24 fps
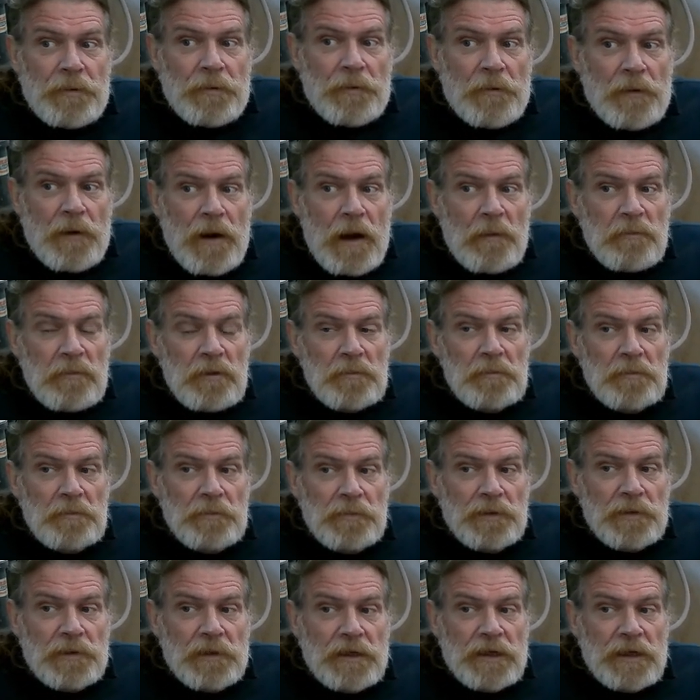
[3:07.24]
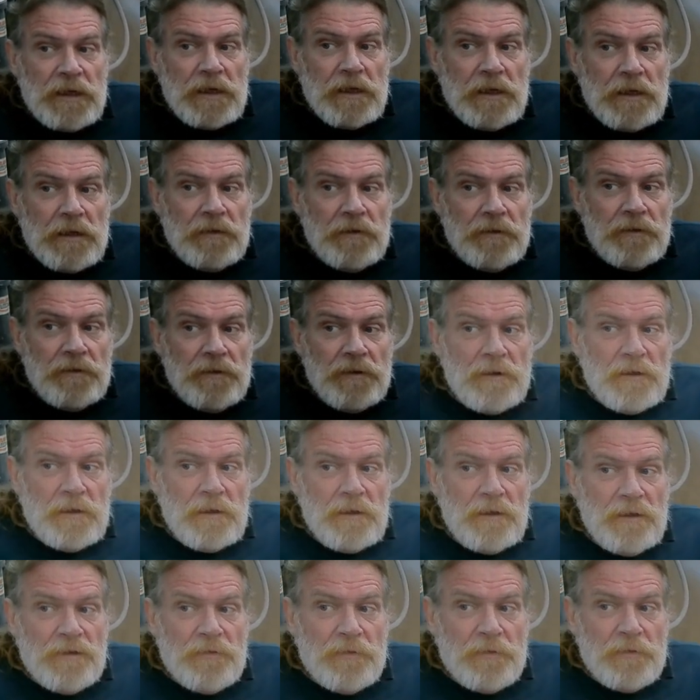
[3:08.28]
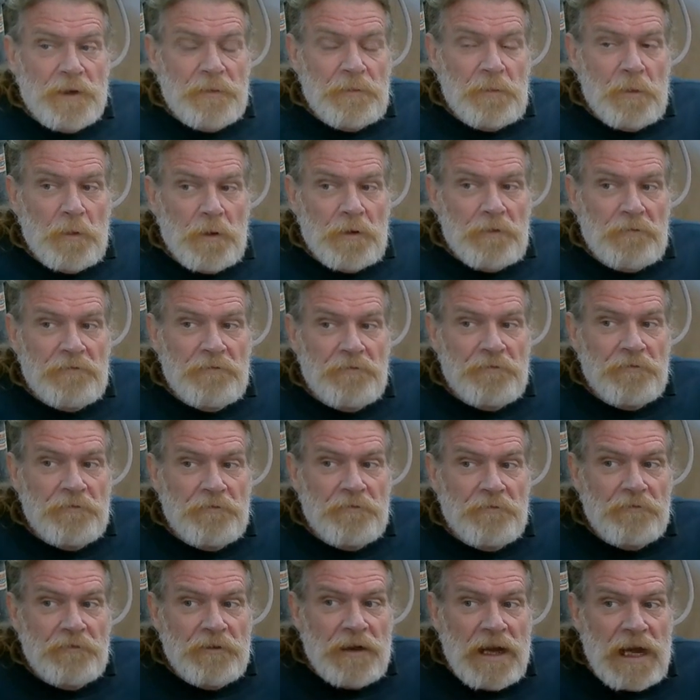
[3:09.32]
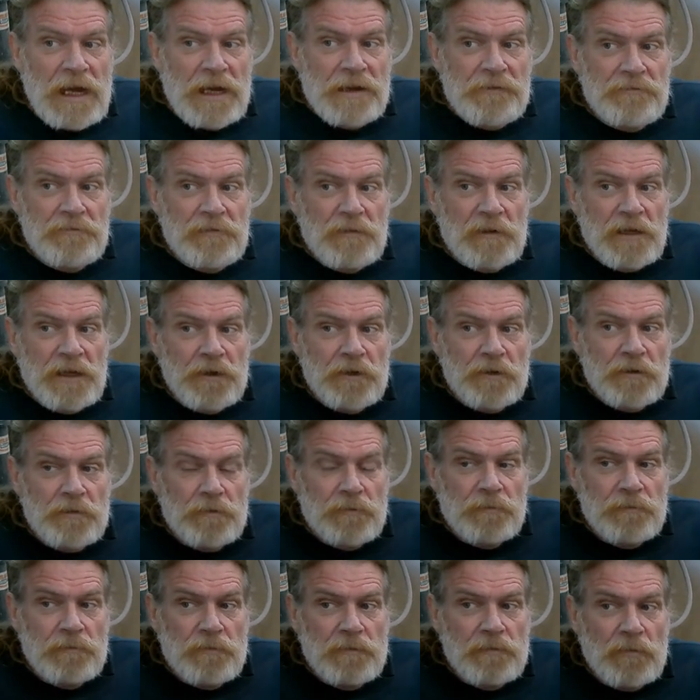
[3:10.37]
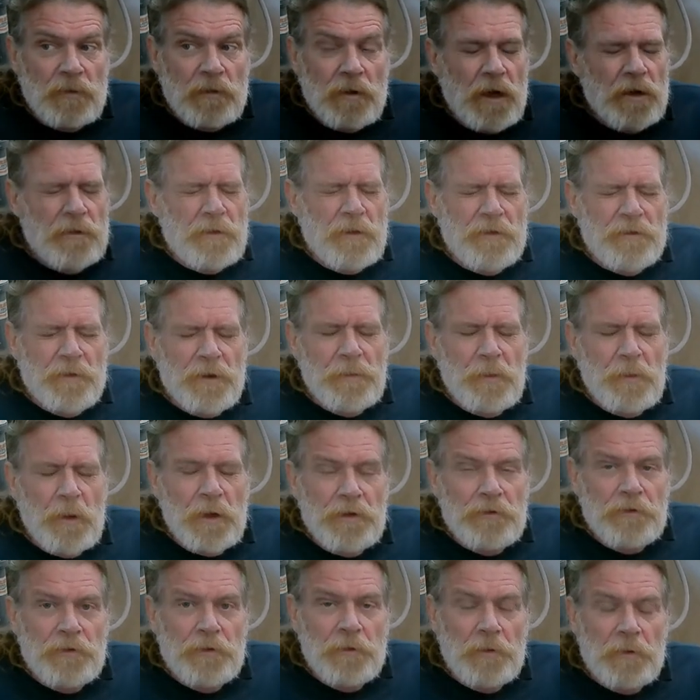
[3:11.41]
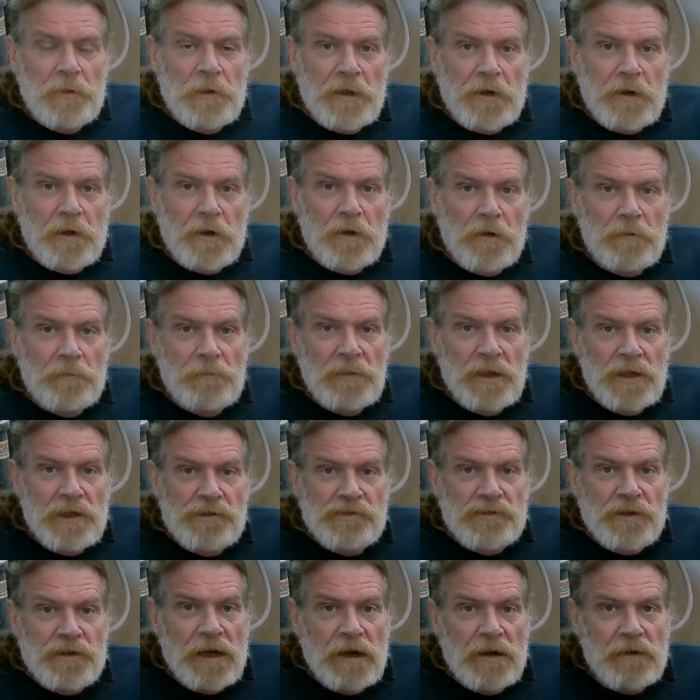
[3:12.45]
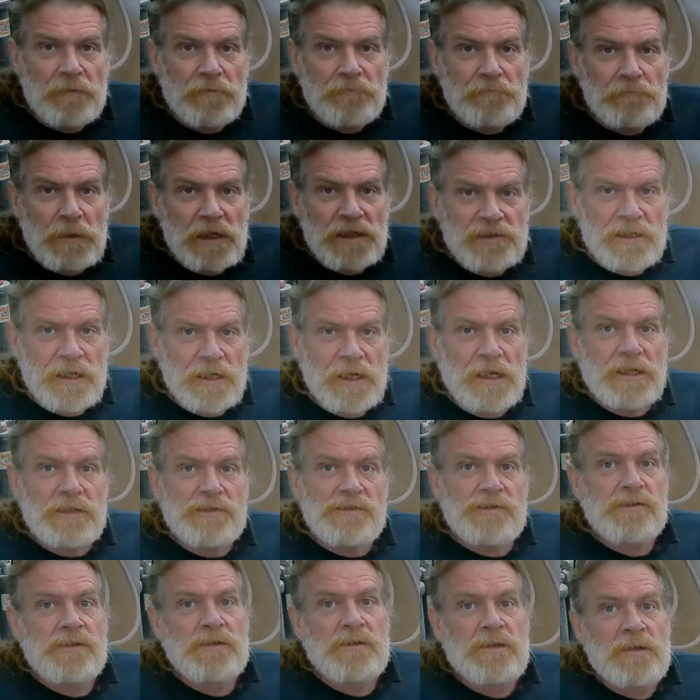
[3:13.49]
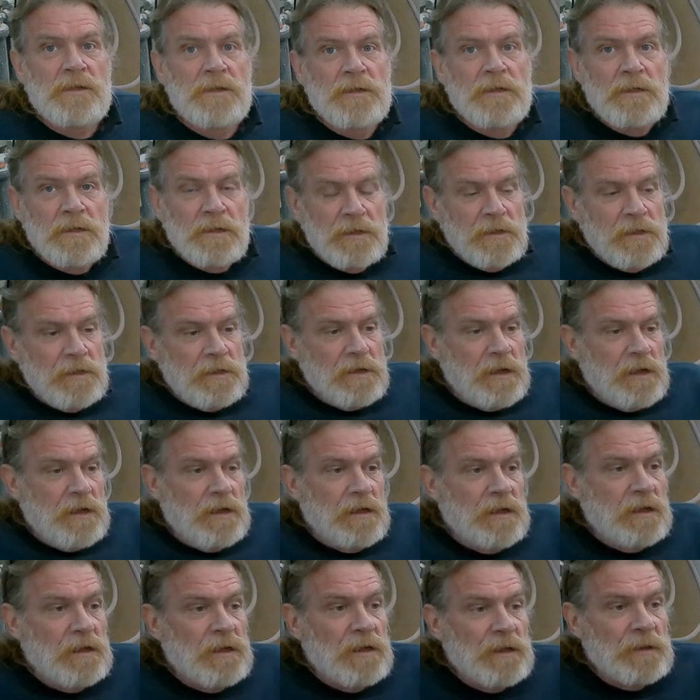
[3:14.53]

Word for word: probably the 3.5 liter or the 3.2 liter punched out bus case. Oh. Um,